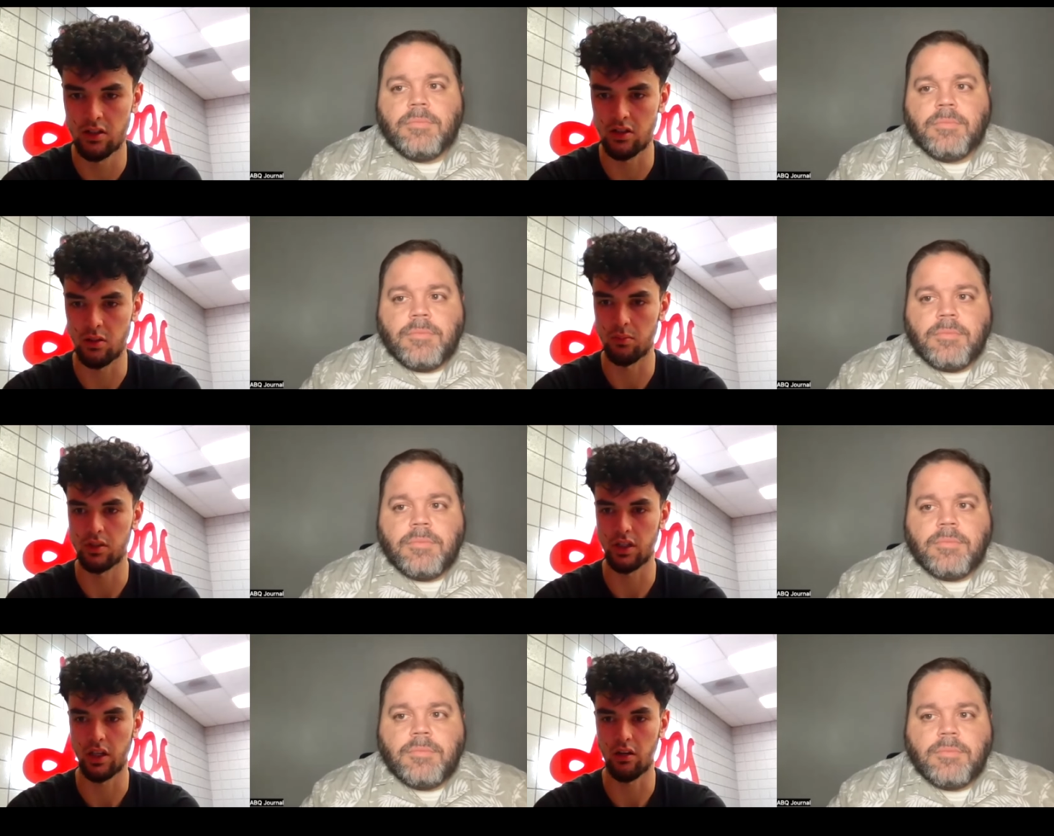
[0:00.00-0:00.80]
Speaker 1: some
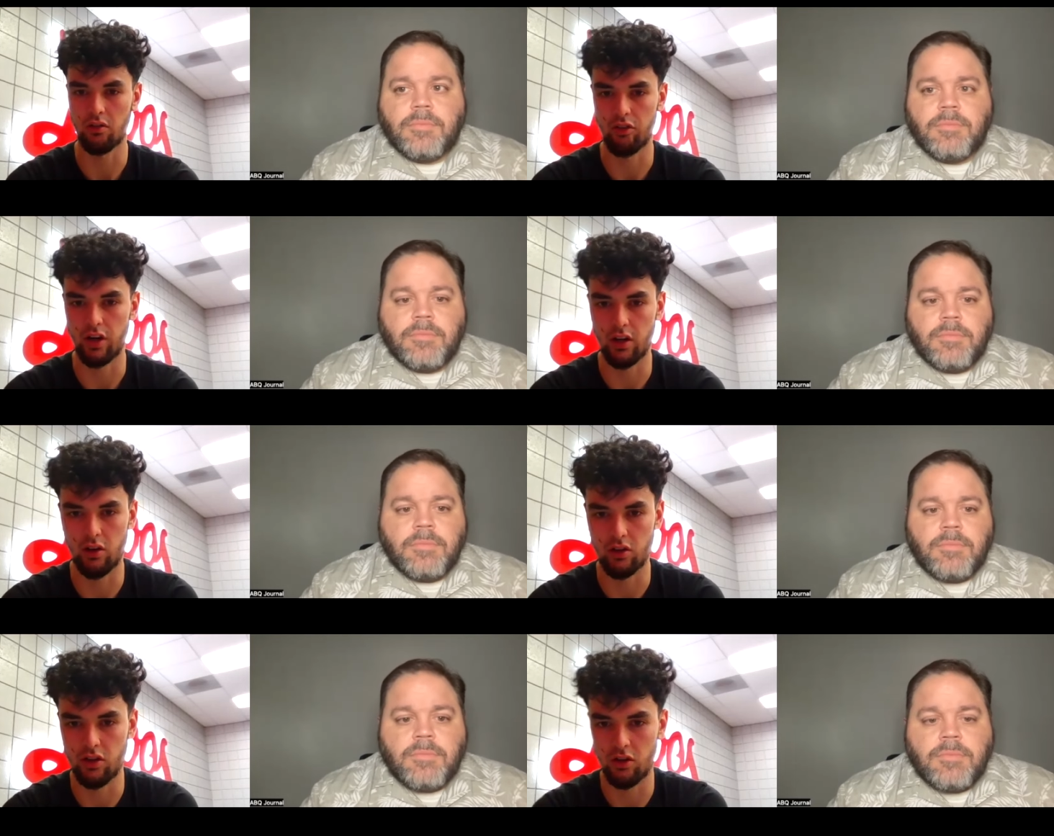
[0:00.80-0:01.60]
chicken
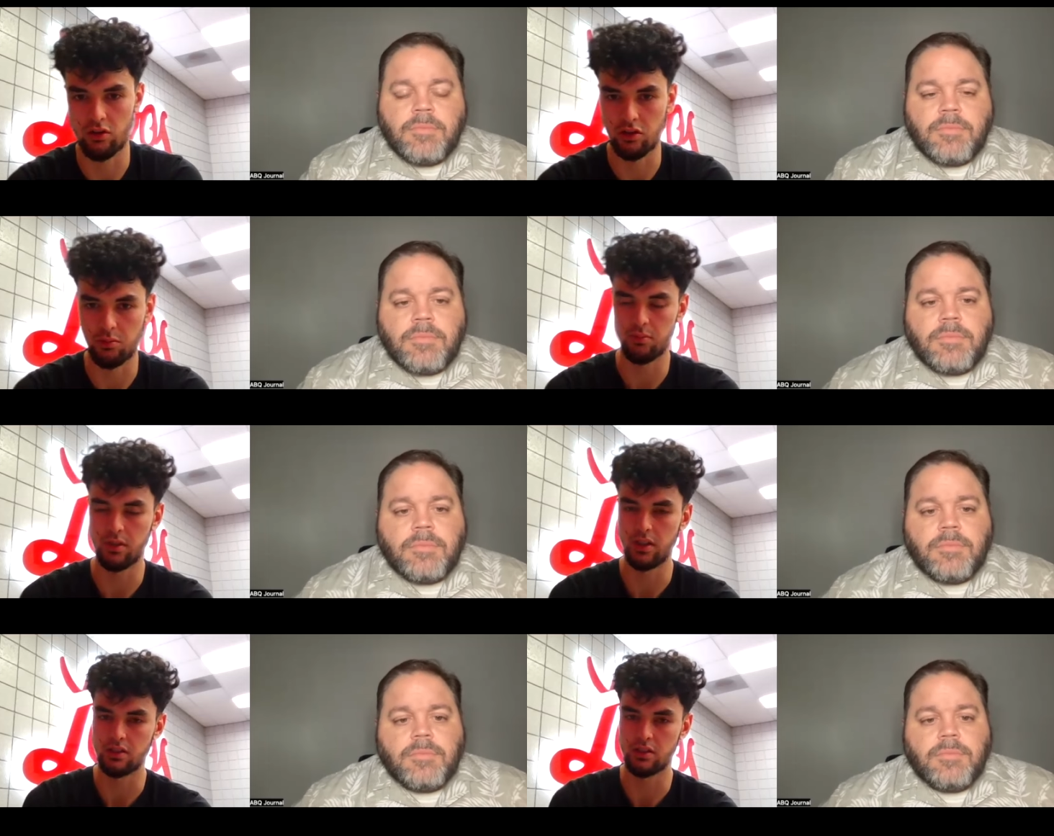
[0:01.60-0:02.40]
alfredo, you know some
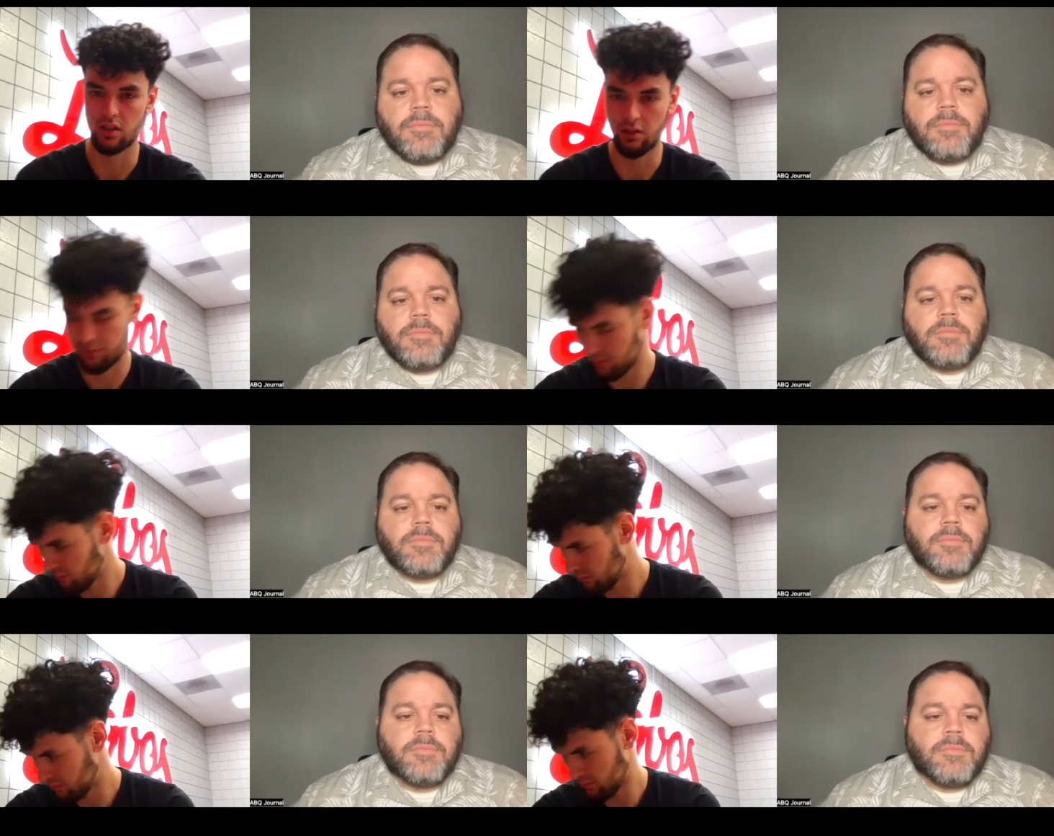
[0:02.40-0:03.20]
easy stuff
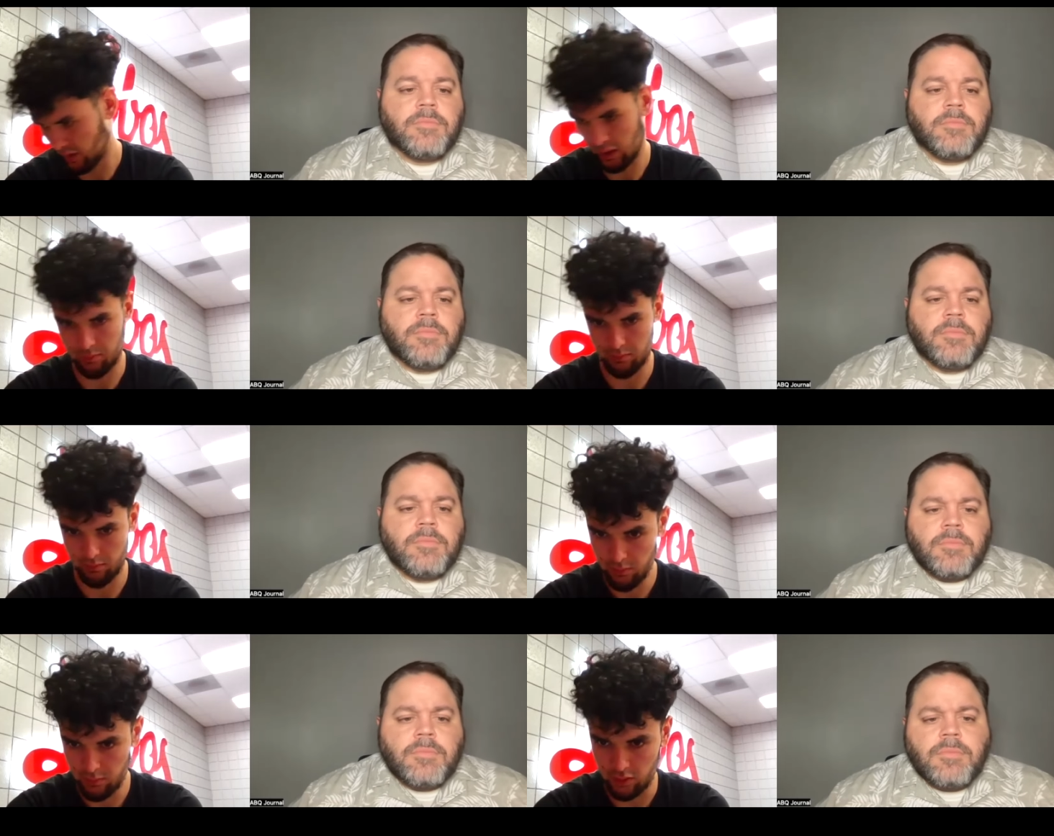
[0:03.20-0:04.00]
that I'm
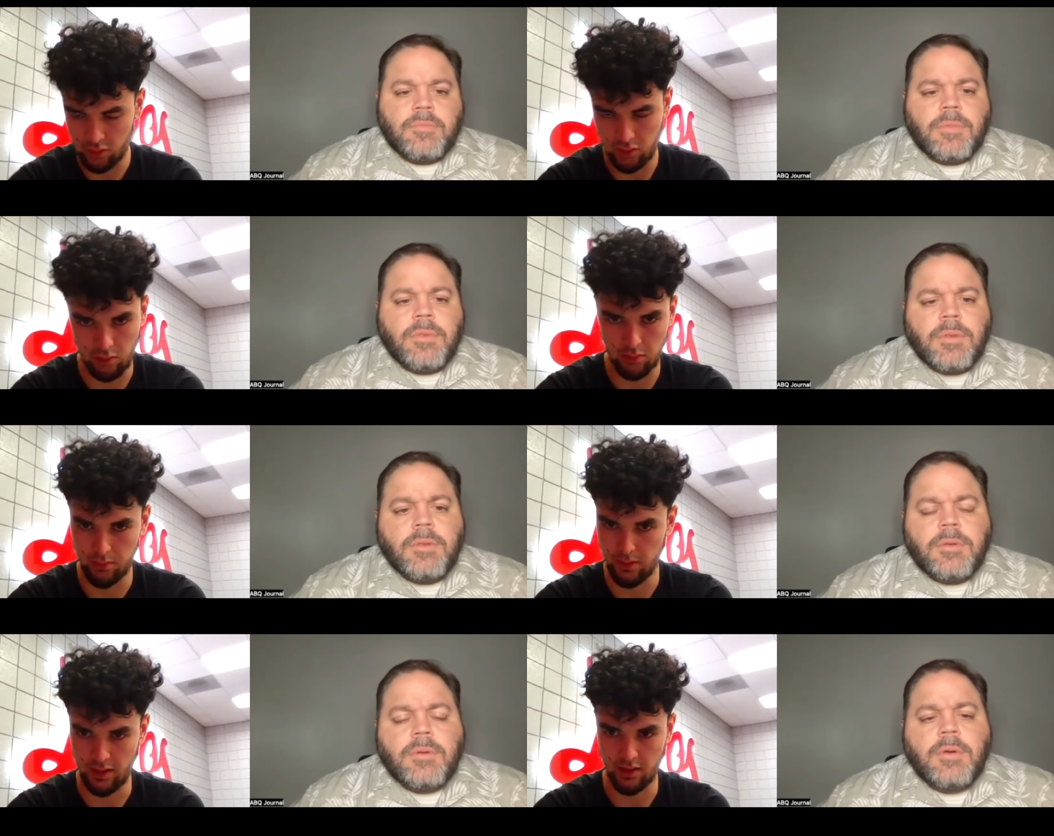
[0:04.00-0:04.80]
used to
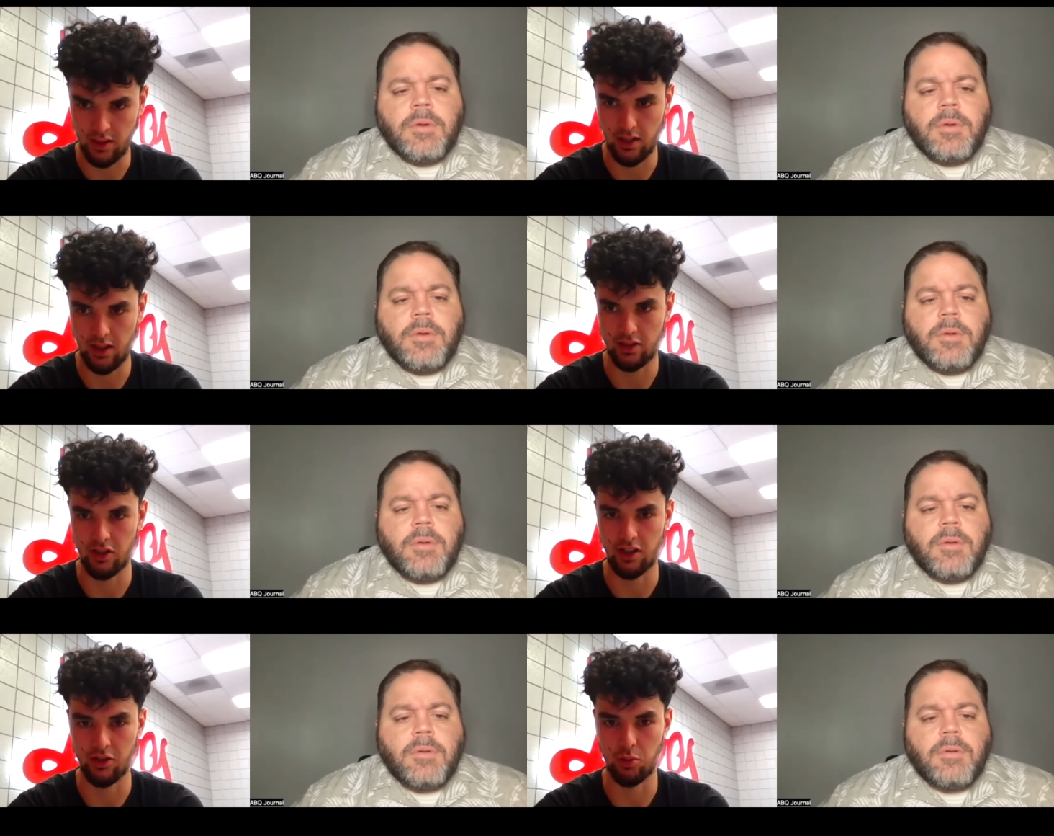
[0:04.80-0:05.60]
and not not
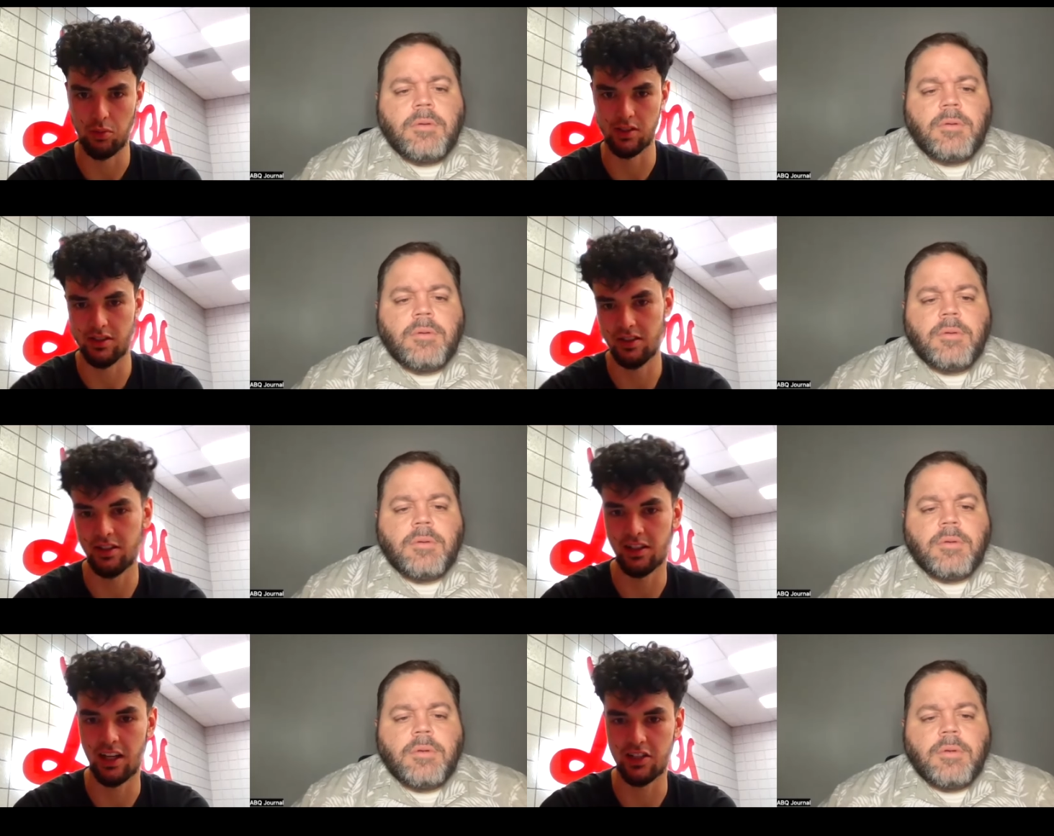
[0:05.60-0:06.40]
trying too much that